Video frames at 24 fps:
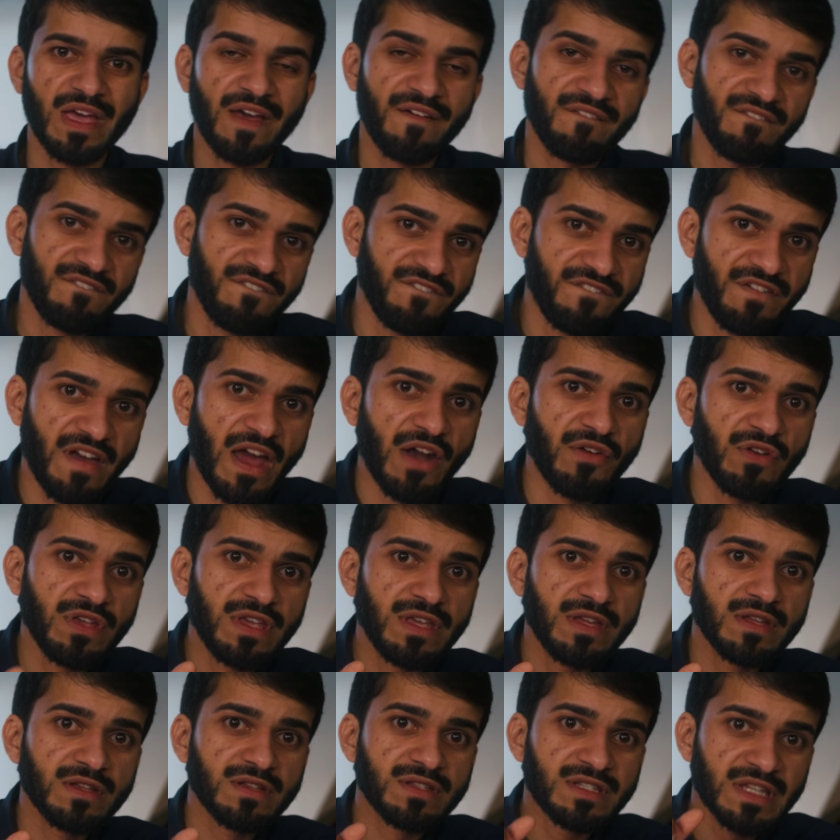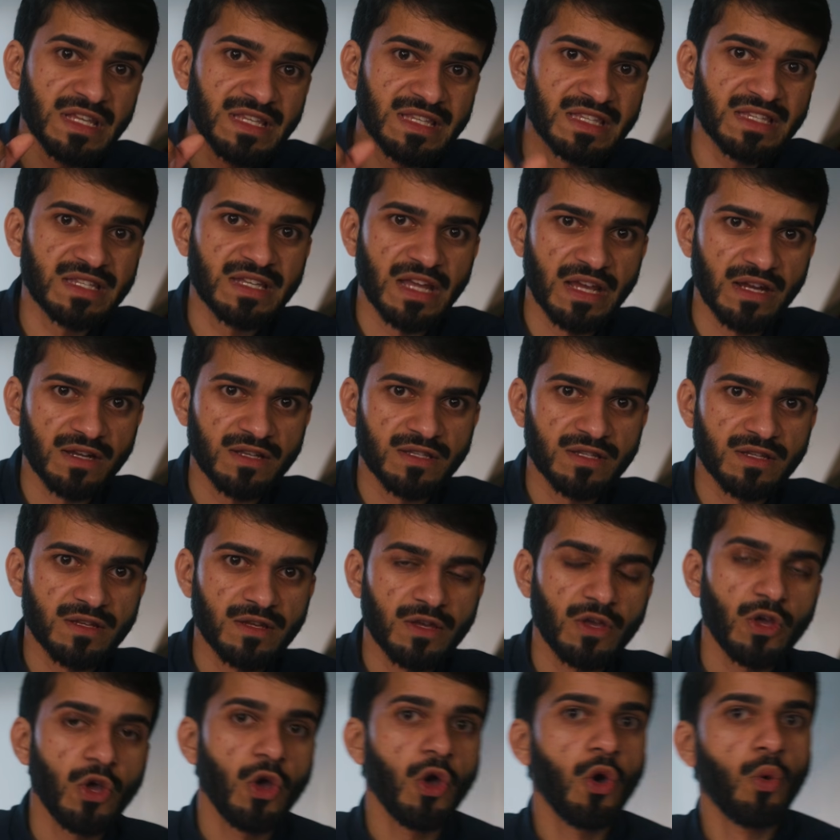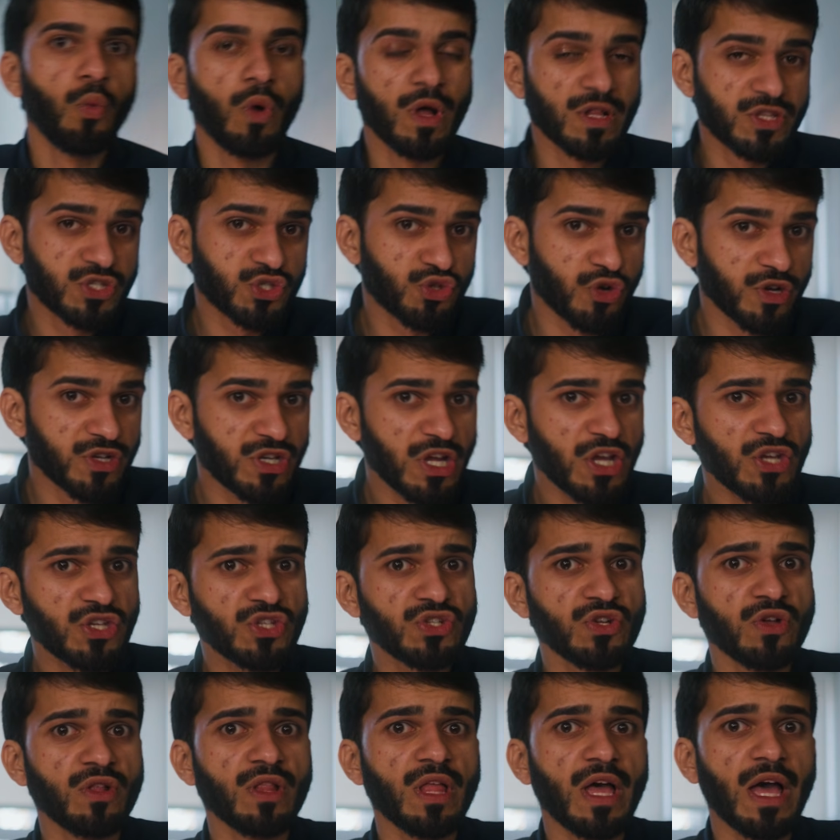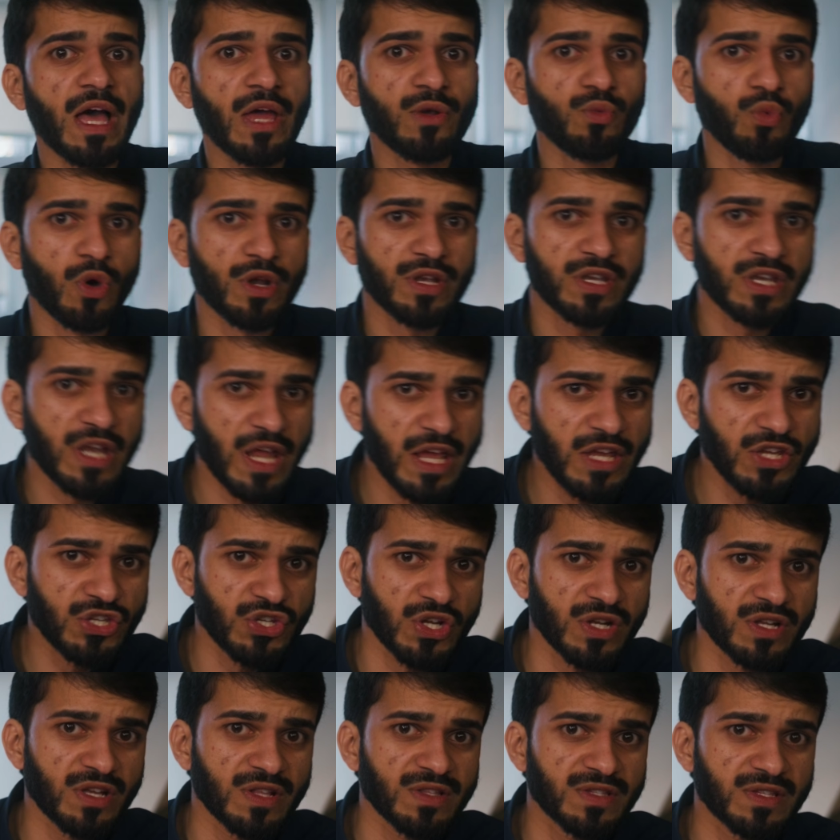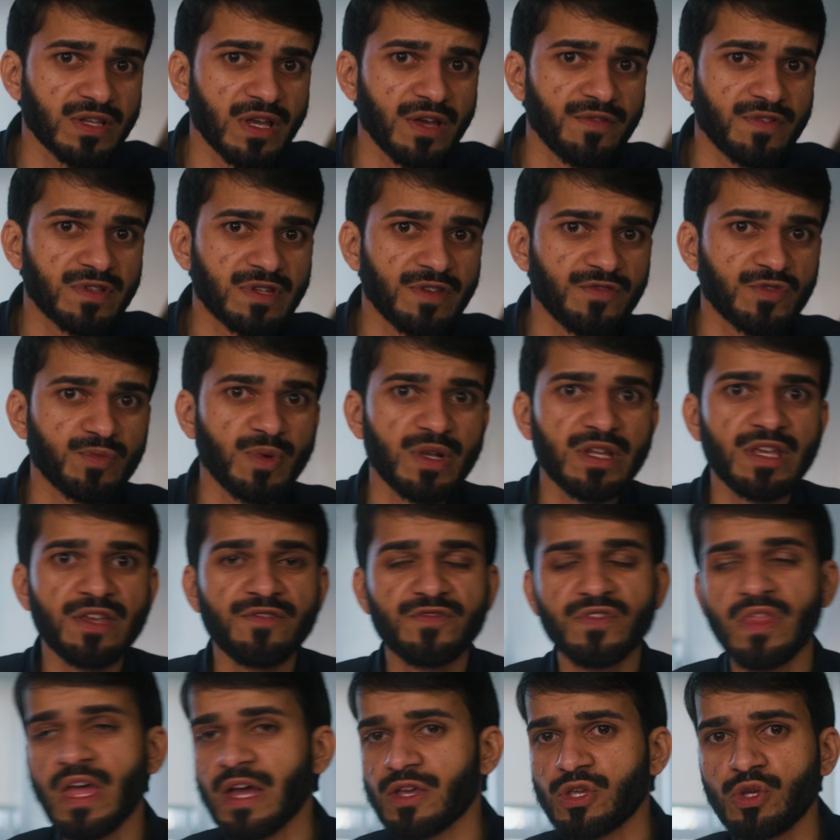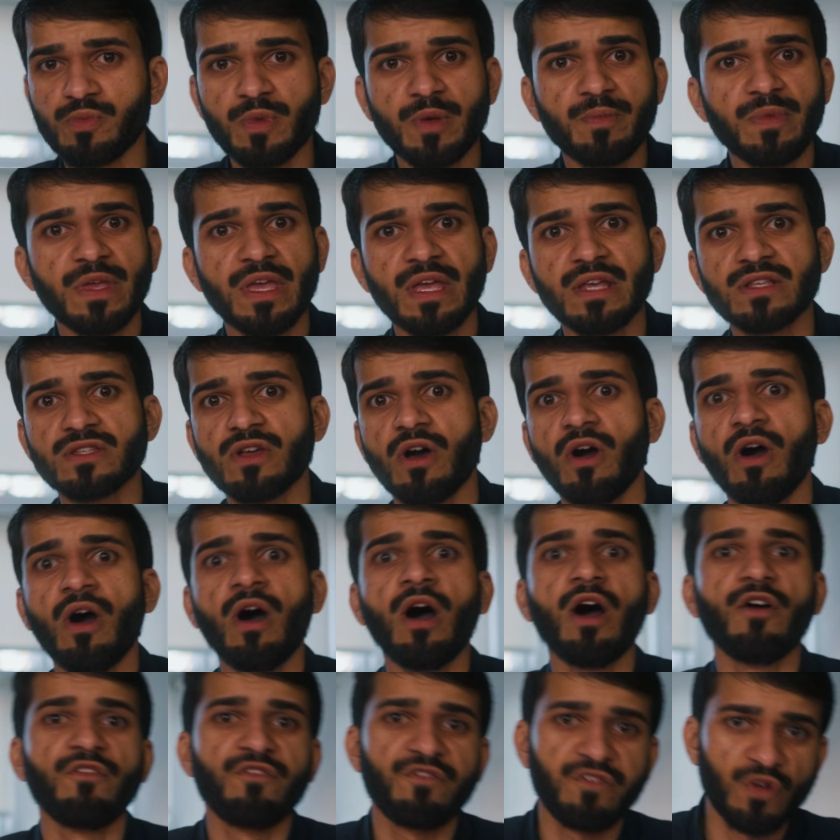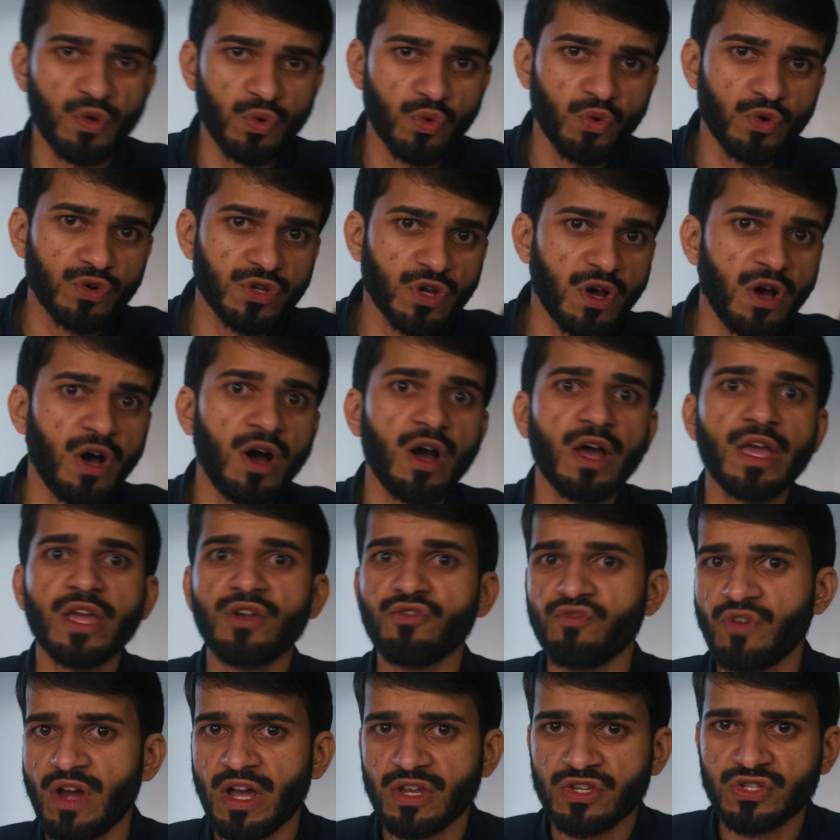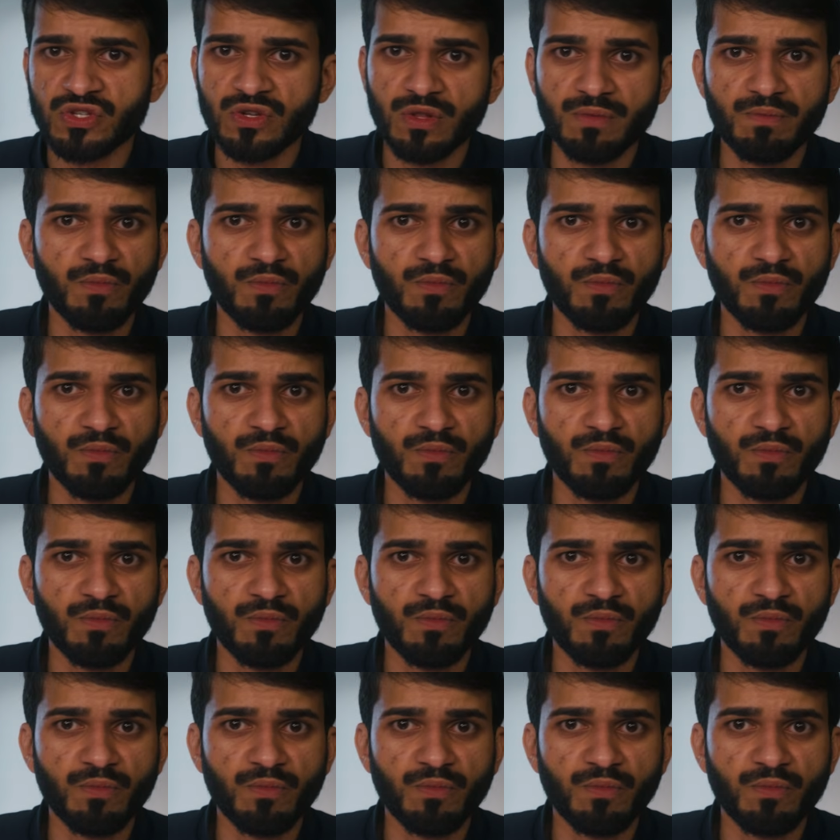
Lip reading: Very distinct. Whilst traditional and One-Nation conservatives believe that human beings are flawed, are irrational,